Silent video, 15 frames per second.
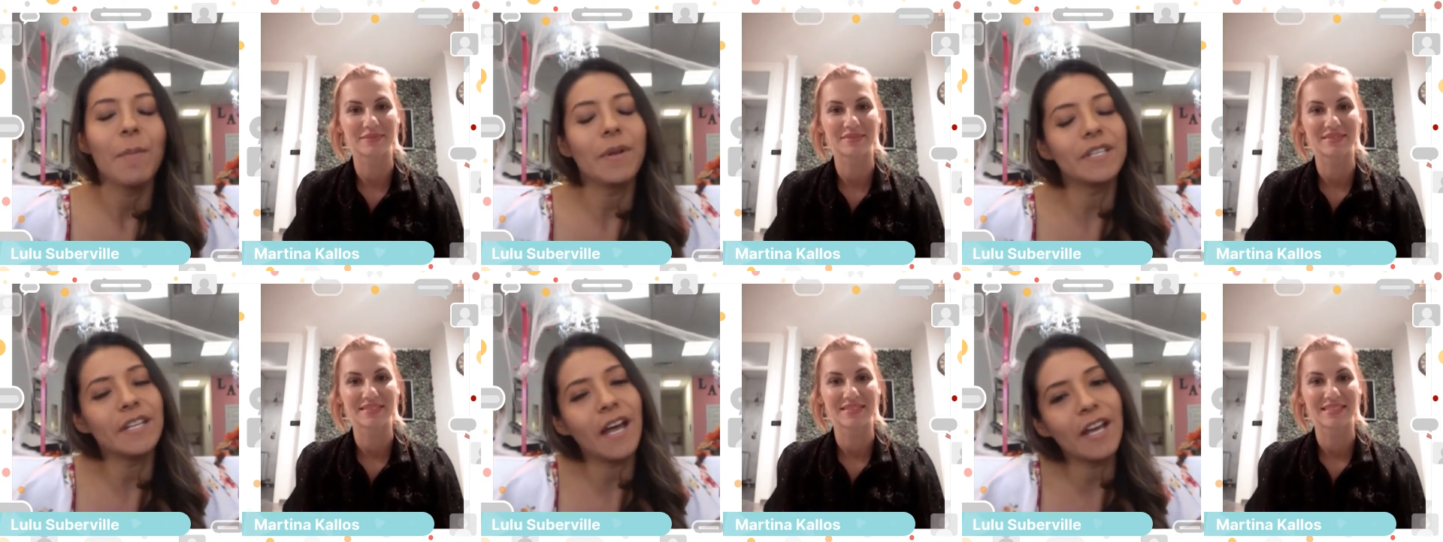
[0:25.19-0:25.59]

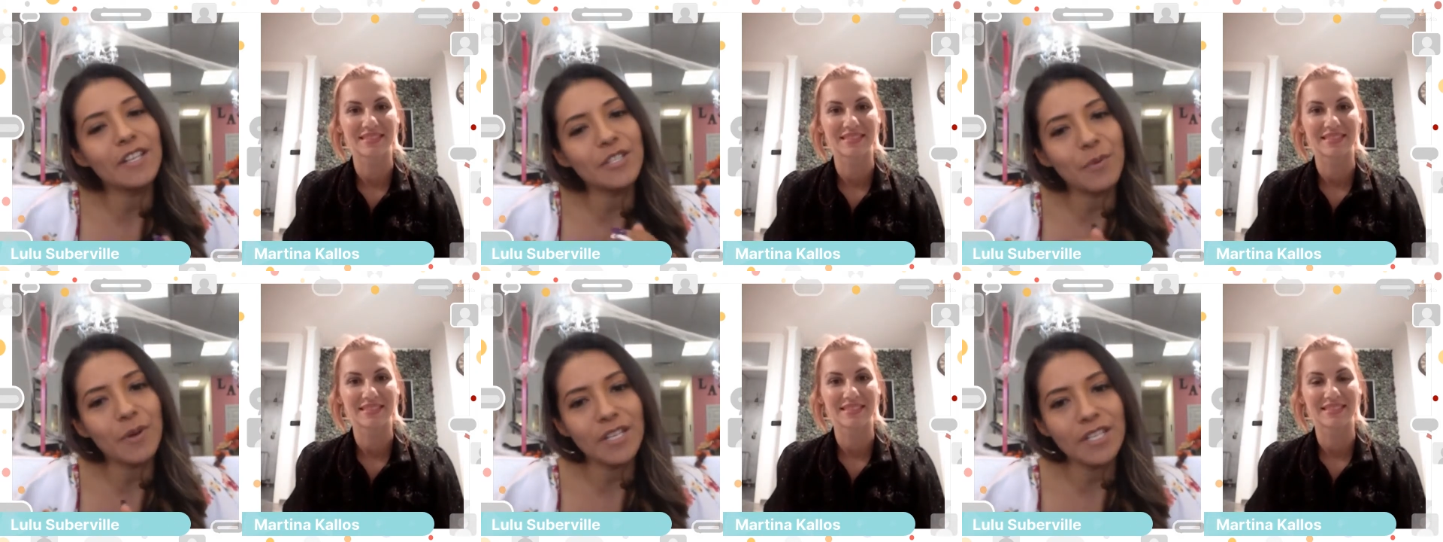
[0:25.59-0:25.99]
Speaker 1: Martina, I
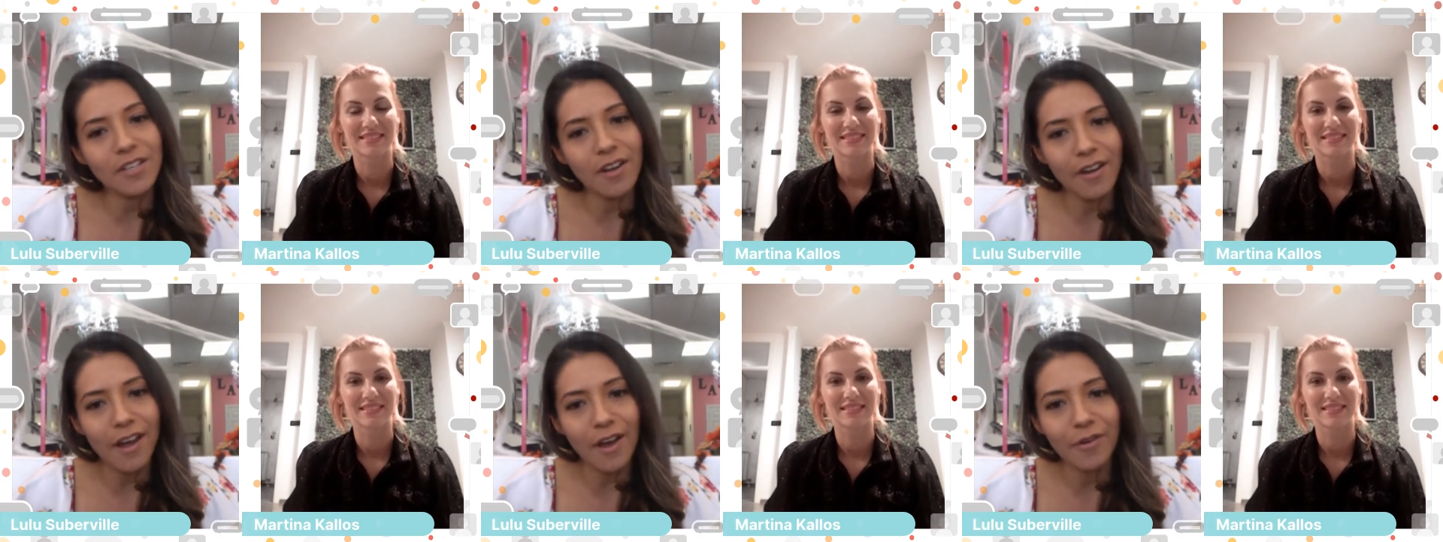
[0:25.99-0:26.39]
just want to
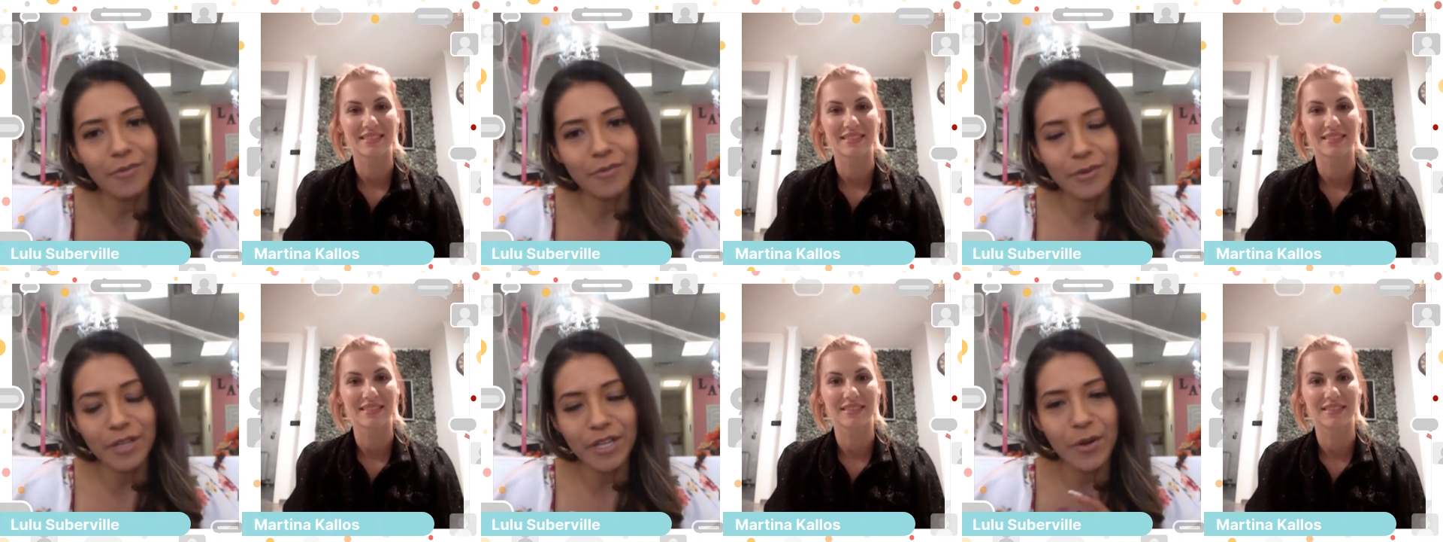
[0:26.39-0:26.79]
start
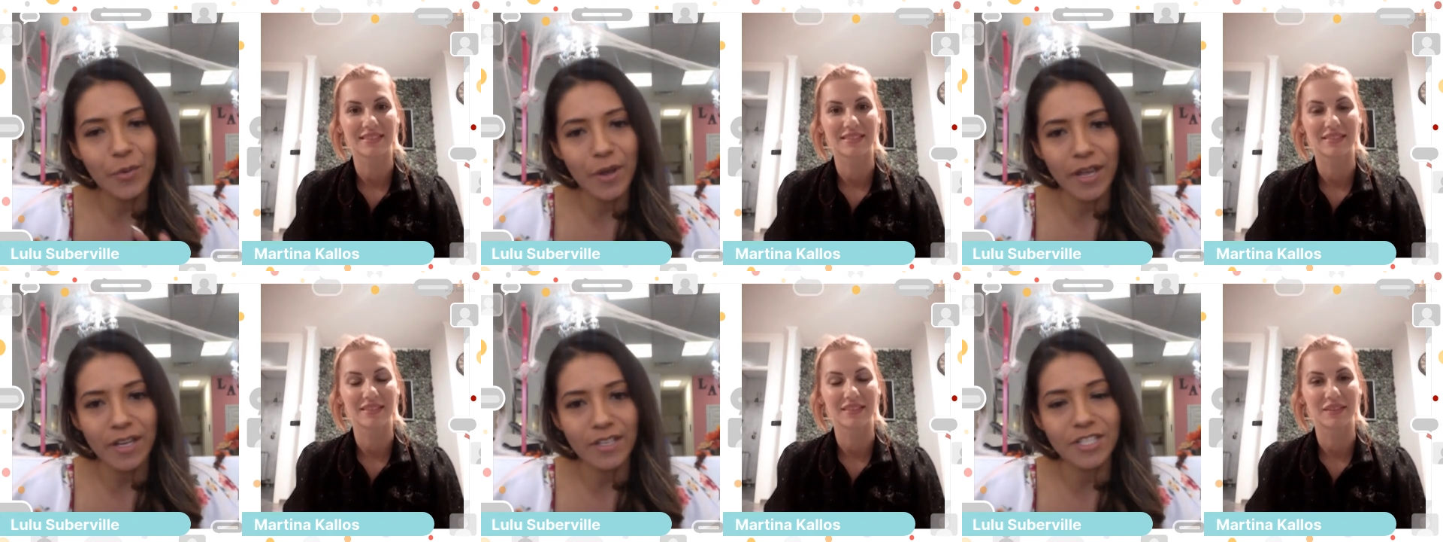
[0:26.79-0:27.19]
out really
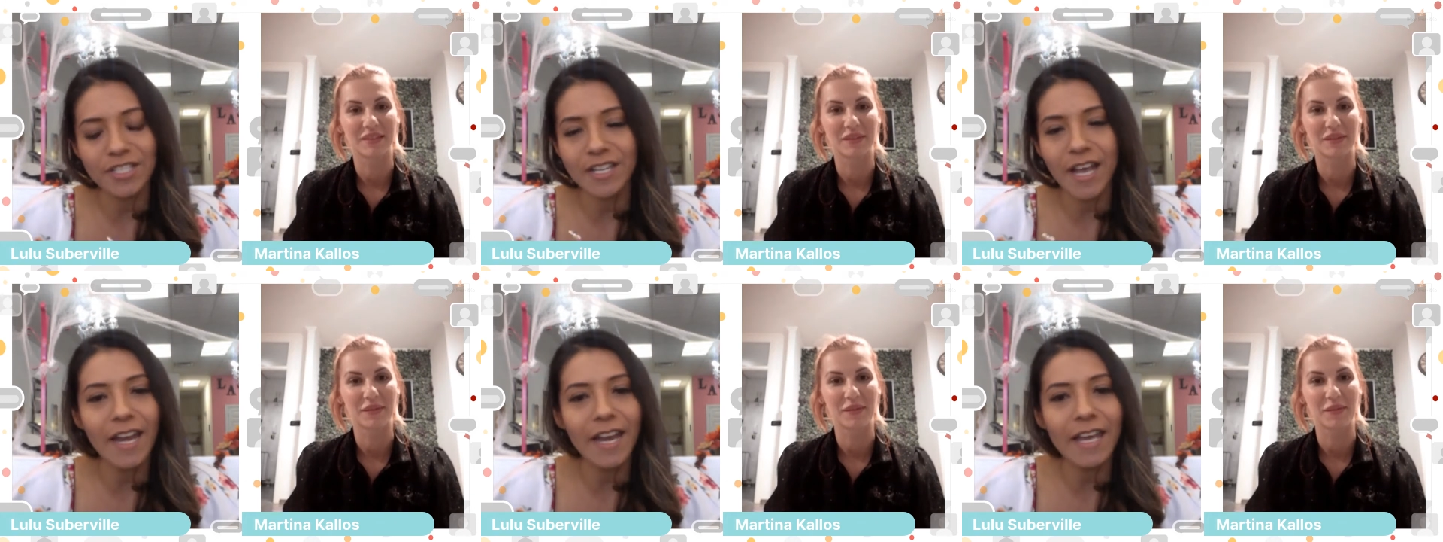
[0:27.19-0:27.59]
quick,
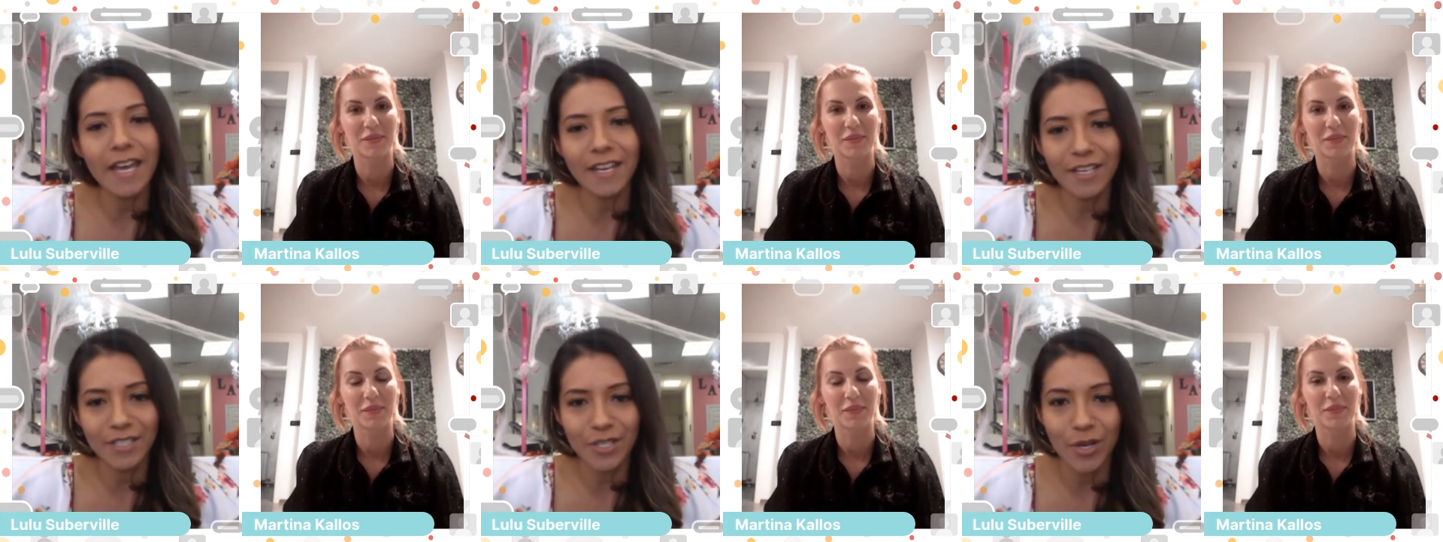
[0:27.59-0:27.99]
just kind of
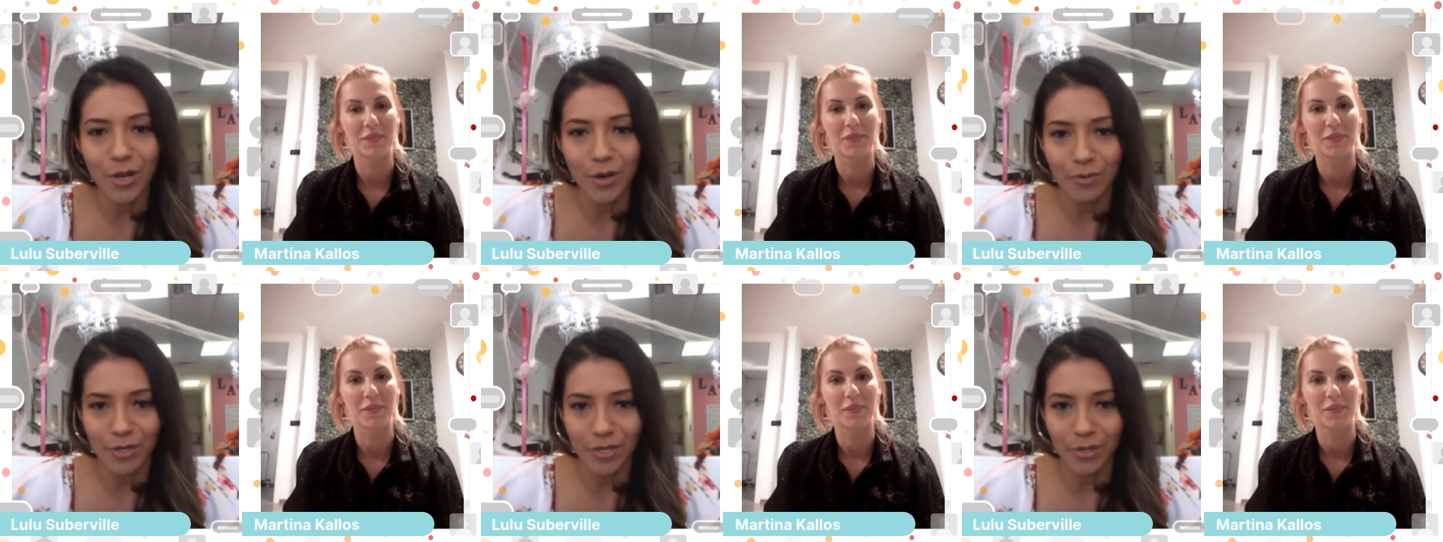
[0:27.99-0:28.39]
getting to
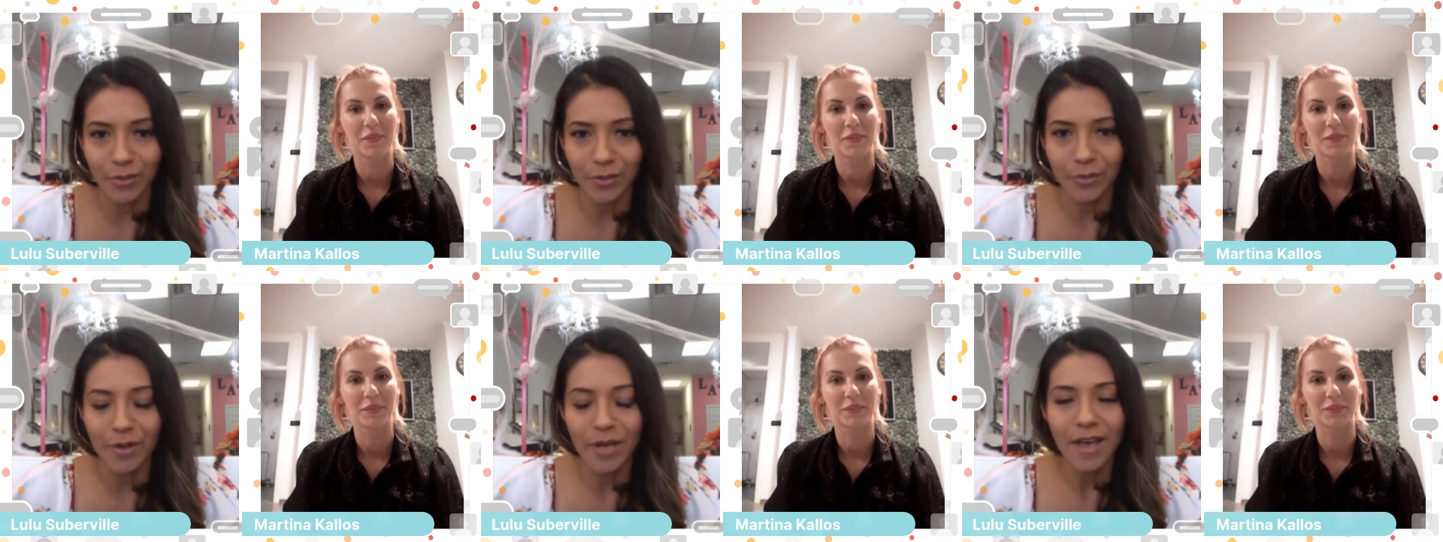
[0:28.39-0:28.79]
know
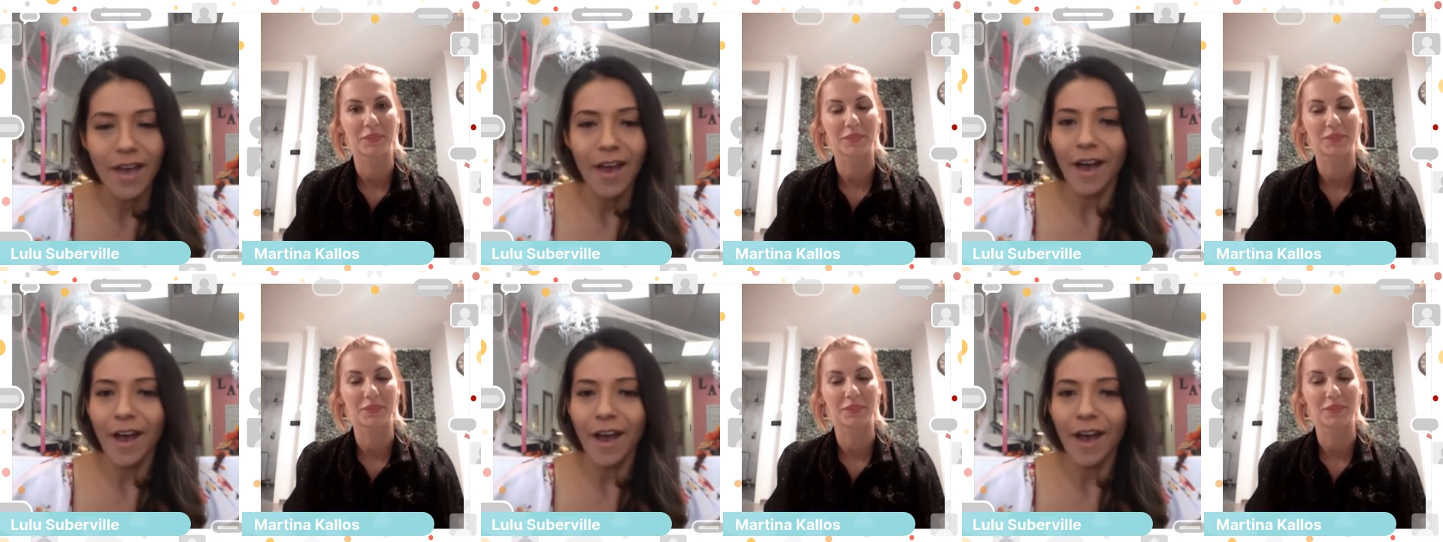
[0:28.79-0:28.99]
you